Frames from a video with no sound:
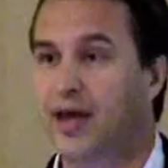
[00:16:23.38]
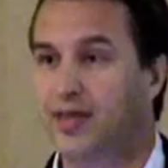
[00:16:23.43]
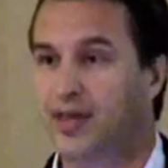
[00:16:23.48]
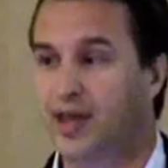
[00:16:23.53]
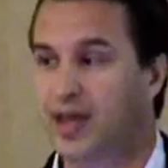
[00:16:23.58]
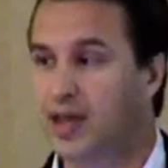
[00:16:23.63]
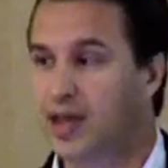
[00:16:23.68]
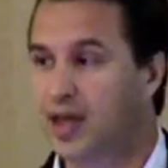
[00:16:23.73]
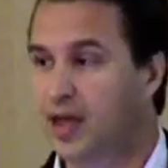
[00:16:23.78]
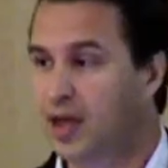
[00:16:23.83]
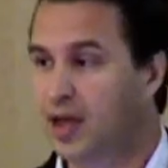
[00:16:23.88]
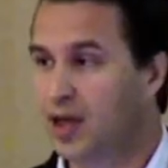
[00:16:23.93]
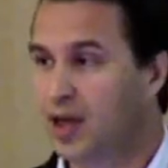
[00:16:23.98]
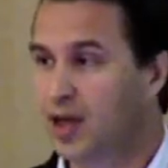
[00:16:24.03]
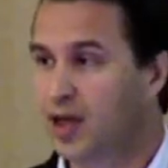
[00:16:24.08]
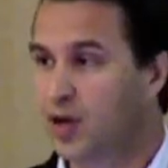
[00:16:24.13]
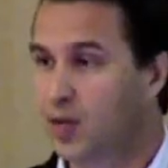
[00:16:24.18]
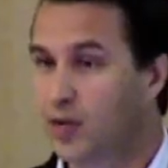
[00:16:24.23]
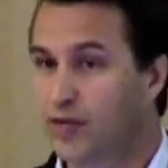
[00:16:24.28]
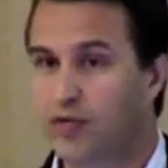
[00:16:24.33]
I think
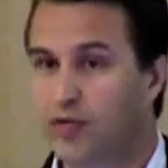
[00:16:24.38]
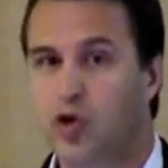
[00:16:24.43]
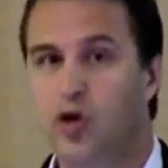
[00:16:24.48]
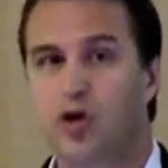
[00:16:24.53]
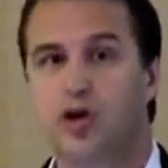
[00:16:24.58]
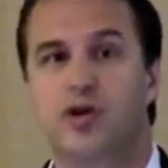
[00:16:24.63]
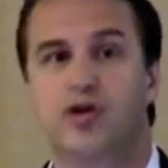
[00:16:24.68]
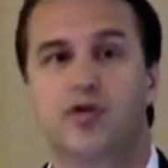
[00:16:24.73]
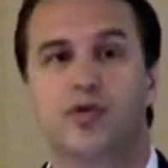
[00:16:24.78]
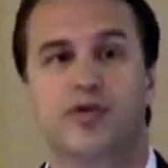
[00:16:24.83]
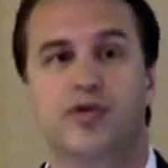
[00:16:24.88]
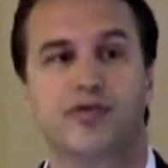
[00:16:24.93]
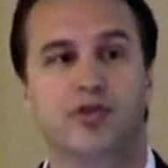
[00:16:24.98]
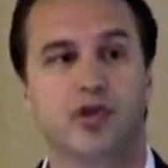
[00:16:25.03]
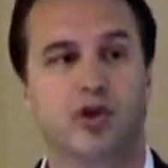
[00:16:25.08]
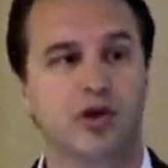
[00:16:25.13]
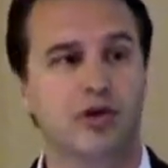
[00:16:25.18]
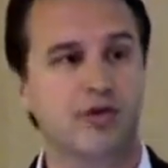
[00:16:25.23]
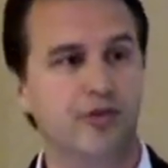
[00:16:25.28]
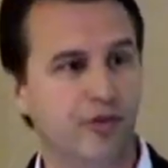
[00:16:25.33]
you know, we've learned. We've
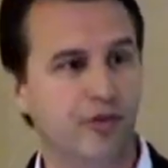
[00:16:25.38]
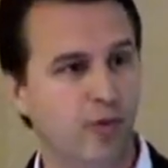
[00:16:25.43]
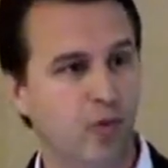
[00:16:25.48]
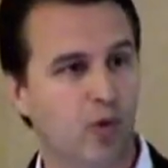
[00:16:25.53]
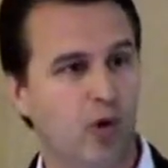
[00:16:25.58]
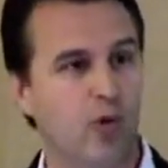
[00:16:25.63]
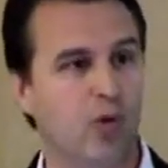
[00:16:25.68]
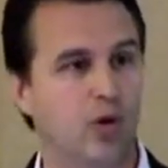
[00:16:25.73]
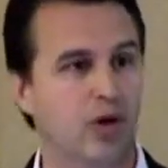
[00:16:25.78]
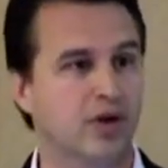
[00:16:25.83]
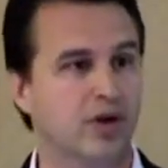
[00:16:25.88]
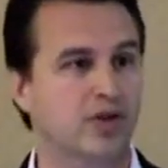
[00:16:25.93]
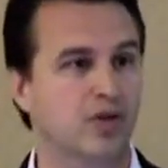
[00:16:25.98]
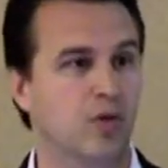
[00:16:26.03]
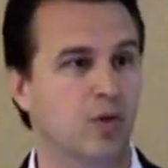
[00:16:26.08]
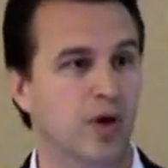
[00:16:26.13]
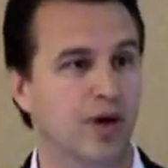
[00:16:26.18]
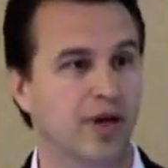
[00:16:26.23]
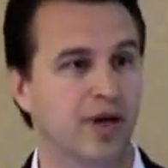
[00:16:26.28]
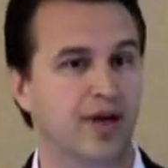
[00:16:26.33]
learned from what works
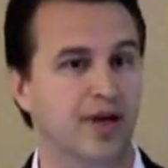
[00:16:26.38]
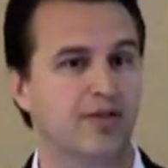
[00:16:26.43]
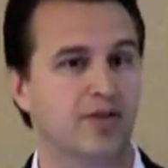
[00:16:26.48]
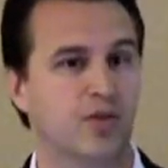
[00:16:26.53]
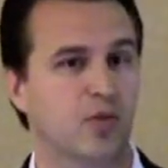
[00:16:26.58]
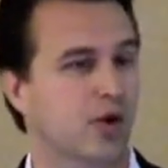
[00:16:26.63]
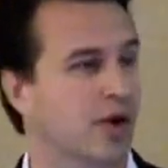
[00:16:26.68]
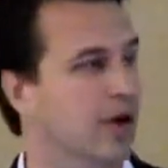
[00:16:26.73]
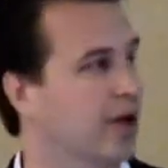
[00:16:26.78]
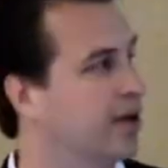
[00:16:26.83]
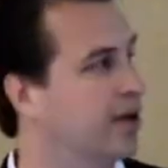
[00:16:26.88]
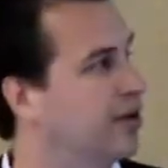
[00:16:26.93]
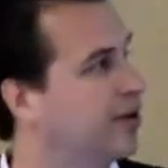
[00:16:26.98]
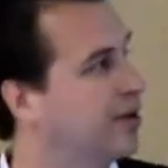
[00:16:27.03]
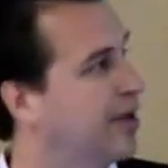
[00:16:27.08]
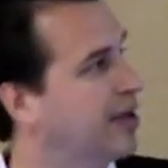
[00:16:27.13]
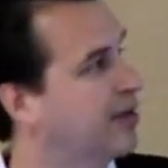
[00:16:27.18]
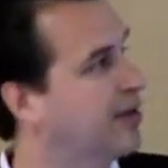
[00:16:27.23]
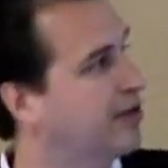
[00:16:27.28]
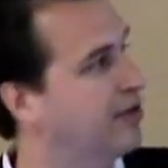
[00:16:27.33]
and what doesn't work, and you
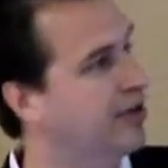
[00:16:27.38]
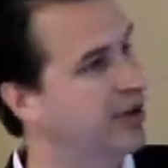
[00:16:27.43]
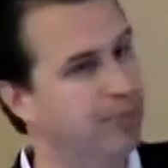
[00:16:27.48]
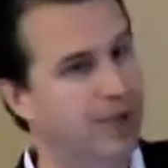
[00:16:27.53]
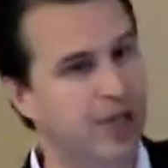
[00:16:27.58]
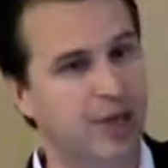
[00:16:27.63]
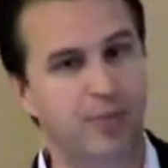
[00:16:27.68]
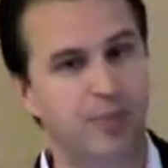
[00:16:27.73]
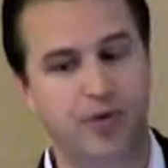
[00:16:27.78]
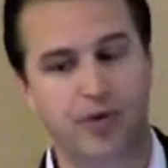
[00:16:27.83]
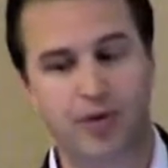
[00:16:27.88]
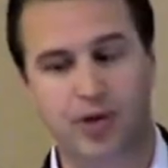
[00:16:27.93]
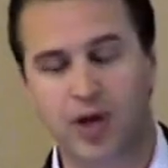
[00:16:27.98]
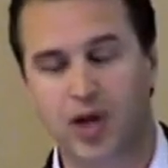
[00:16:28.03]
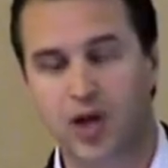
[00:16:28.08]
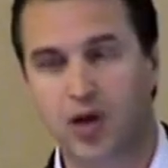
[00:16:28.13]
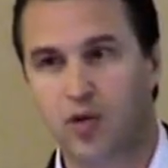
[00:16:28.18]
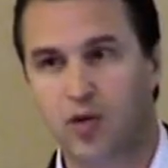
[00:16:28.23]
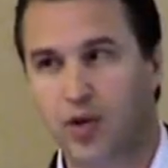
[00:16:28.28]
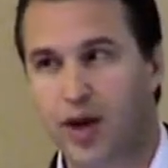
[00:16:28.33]
tend to see people
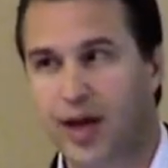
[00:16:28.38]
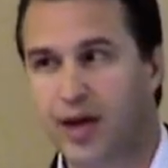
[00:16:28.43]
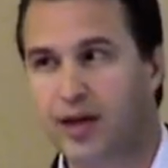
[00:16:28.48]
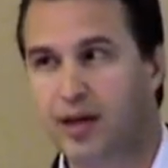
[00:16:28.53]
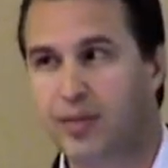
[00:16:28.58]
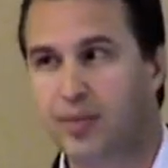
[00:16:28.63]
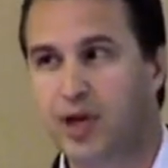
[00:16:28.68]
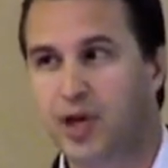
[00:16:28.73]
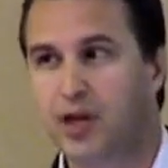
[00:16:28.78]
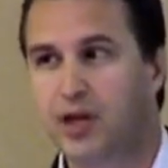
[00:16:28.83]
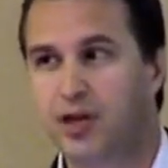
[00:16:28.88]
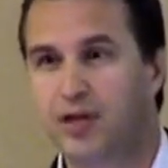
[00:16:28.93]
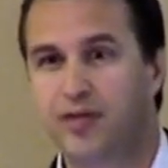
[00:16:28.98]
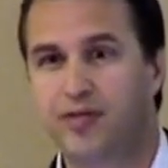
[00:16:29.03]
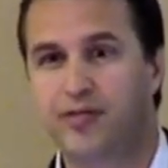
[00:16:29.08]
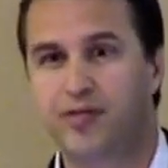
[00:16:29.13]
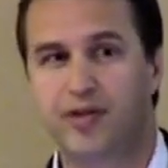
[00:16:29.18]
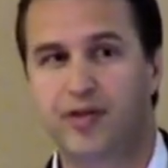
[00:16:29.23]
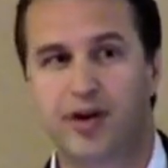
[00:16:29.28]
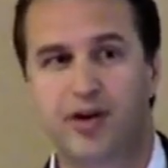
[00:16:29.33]
right in the middle
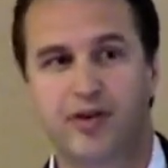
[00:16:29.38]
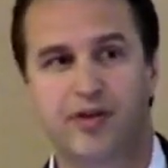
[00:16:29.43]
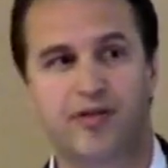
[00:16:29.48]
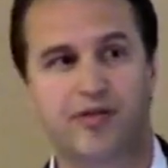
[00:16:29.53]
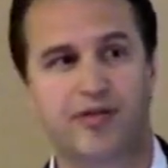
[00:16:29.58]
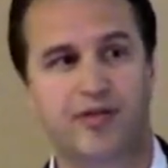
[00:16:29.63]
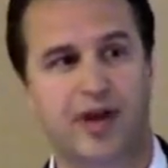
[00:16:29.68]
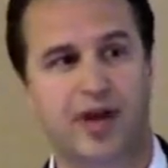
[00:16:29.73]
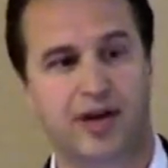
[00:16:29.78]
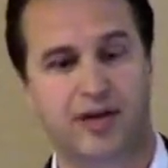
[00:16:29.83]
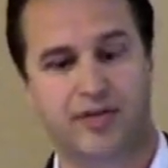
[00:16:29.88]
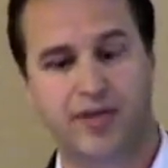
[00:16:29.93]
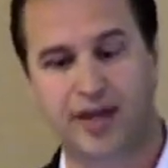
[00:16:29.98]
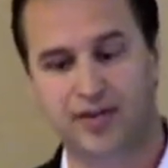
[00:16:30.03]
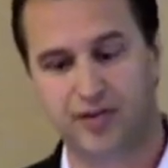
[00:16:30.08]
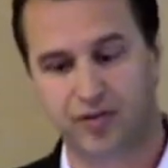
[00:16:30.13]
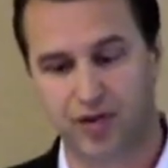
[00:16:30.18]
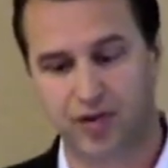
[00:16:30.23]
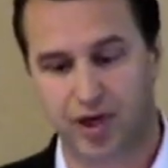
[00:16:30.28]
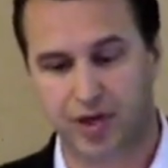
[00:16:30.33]
of, of kind of
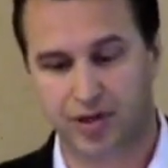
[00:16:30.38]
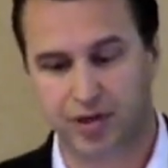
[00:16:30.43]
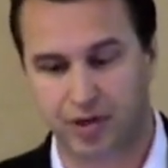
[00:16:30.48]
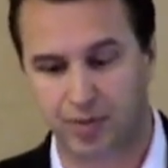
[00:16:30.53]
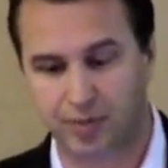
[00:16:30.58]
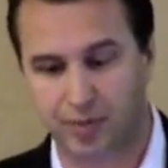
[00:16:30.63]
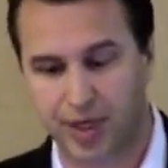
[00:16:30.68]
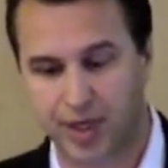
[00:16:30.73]
that structure.